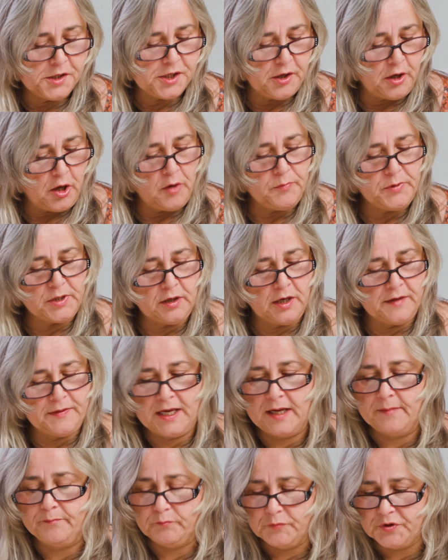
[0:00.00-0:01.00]
So I hope you like
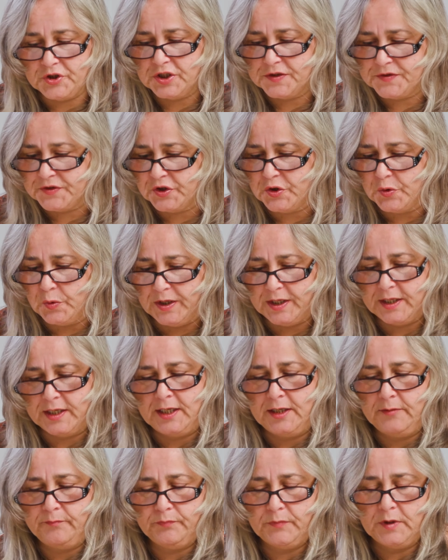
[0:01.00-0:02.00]
that. It's just a
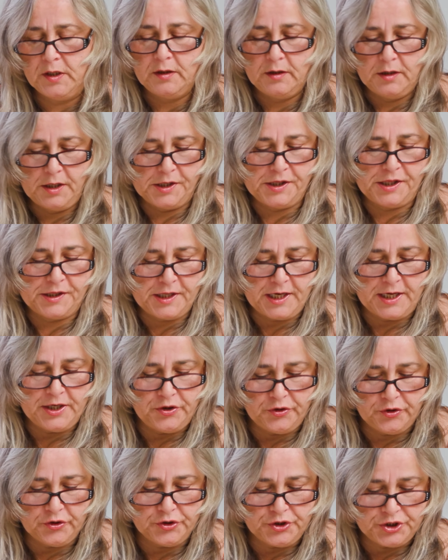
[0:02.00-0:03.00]
quickie. As I say,
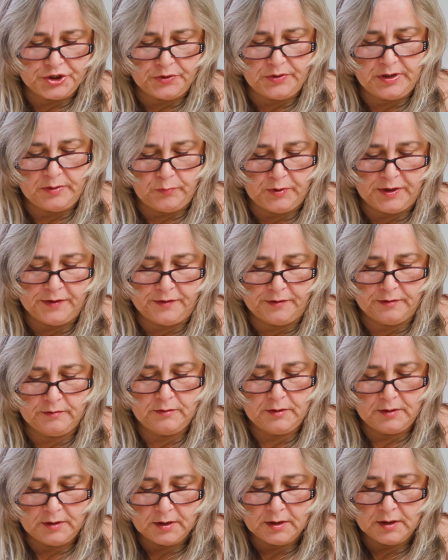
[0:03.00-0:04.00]
you can do it with
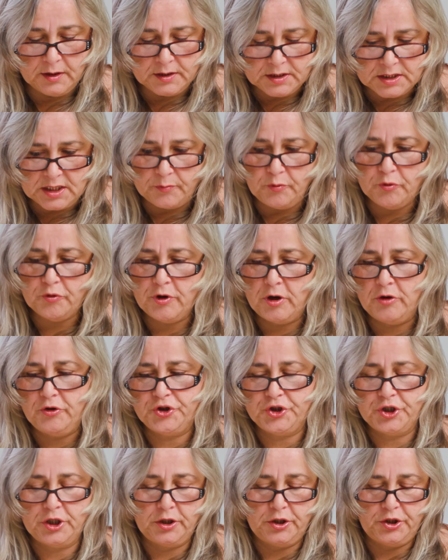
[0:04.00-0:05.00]
double
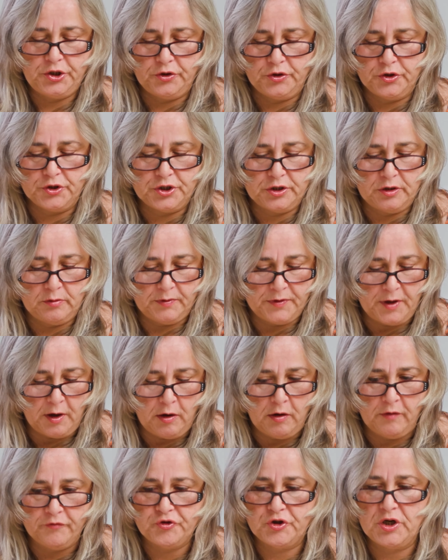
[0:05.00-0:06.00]
crochet, you can do it with
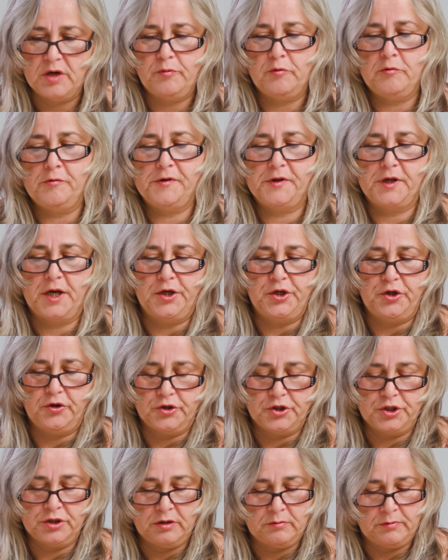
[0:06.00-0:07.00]
half trebles, and you
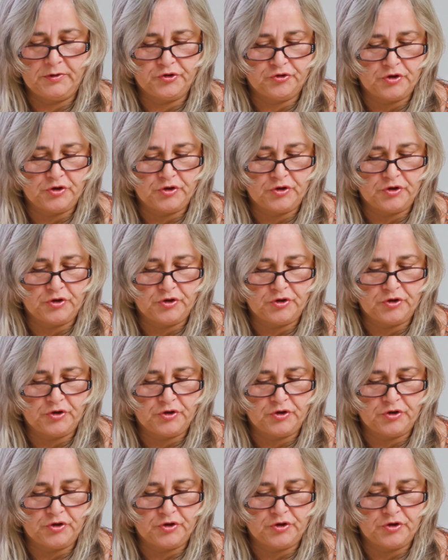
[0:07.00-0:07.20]
can do it with